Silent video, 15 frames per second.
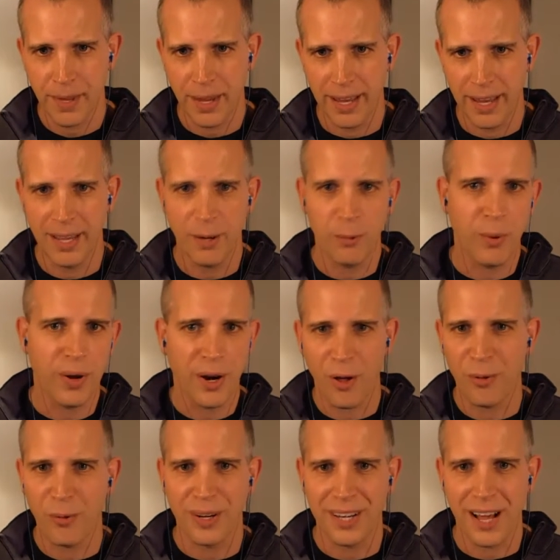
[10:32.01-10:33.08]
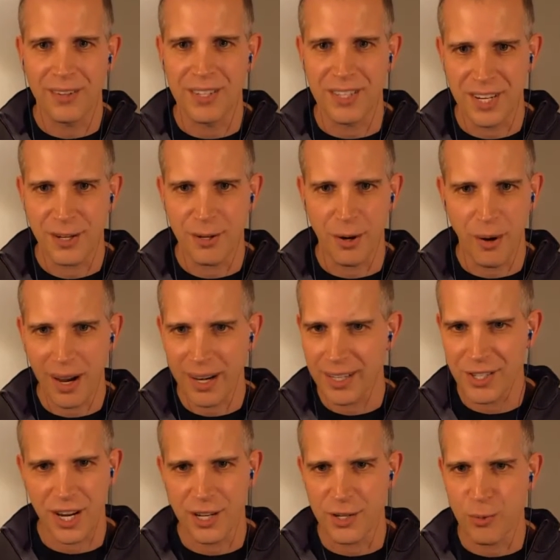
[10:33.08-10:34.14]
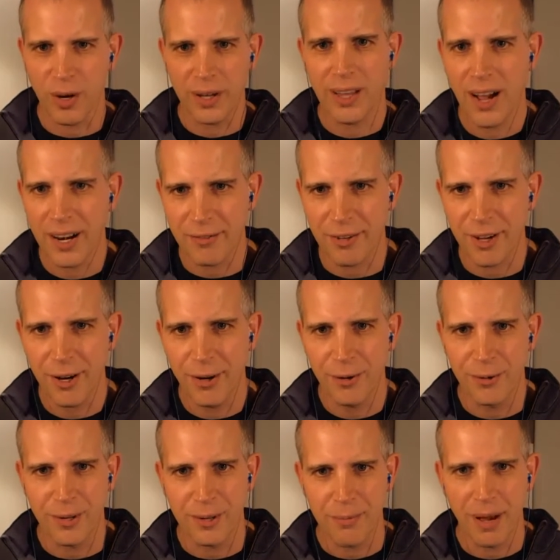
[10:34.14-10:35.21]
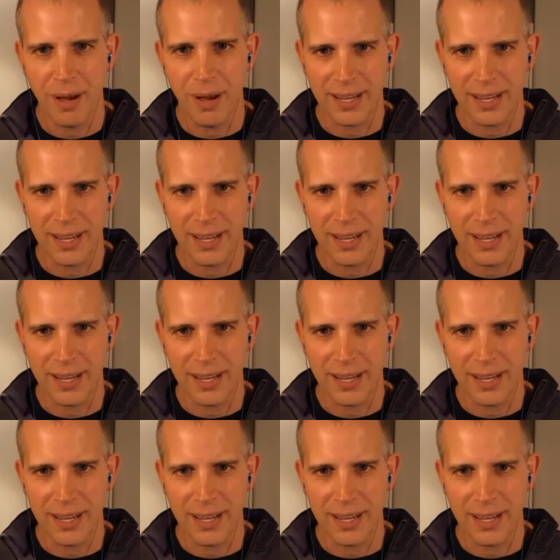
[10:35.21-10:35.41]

And it went all the way down to zero. I had to change one line of code in my